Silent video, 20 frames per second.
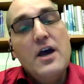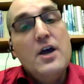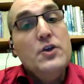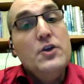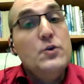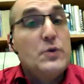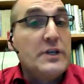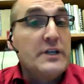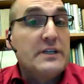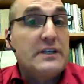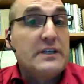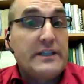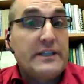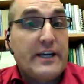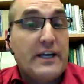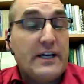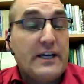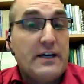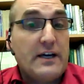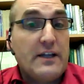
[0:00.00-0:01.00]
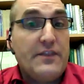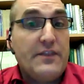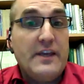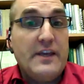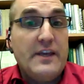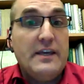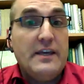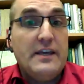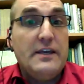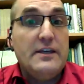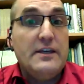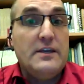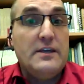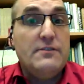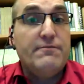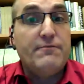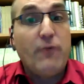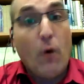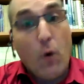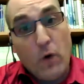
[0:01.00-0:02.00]
You can click the
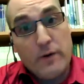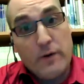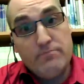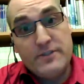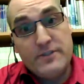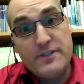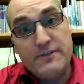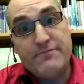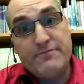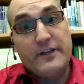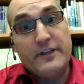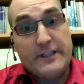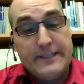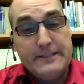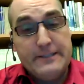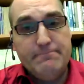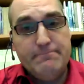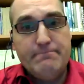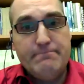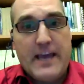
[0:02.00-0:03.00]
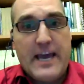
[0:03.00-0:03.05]
form to fill in,